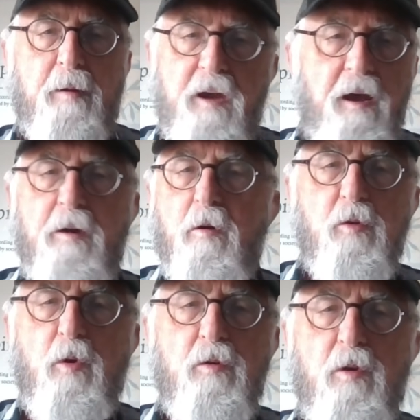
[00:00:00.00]
I said, honey, no,
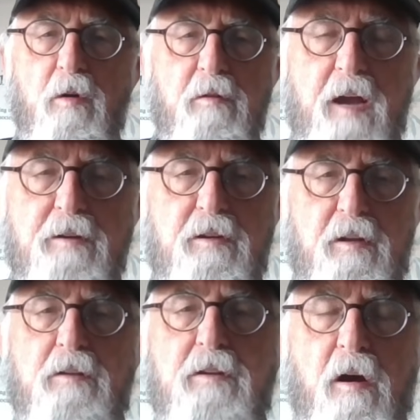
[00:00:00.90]
don't.
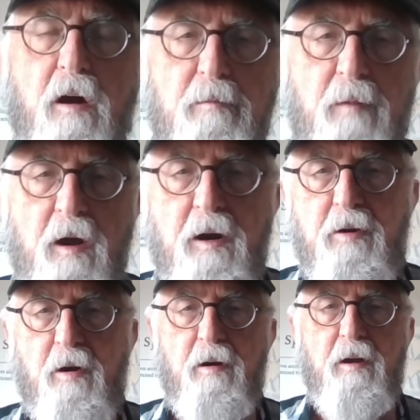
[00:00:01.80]
That's a heart
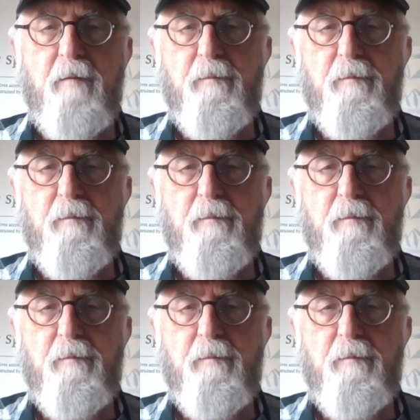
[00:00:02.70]
monitor.